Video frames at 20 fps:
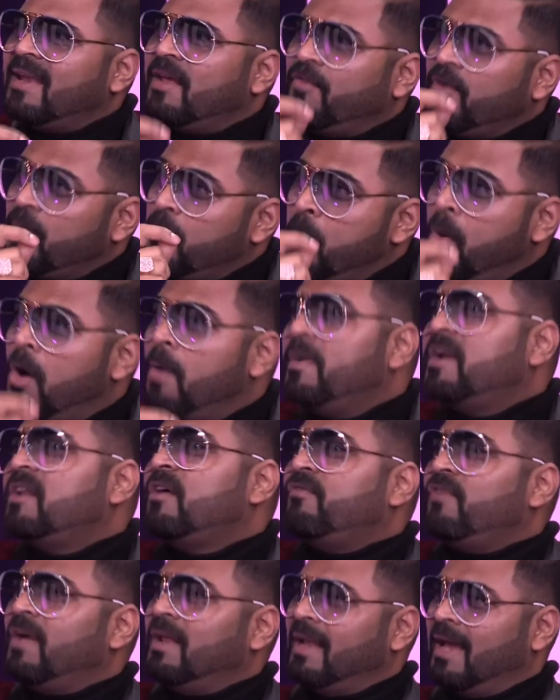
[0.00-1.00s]
every moment
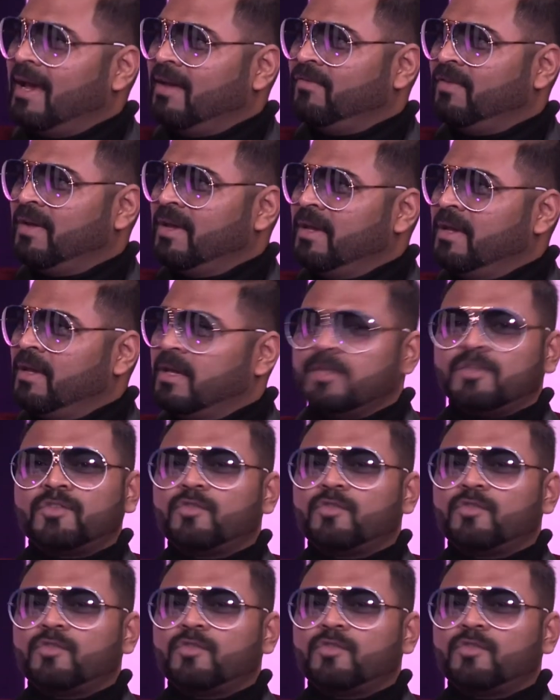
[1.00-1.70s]
of our life is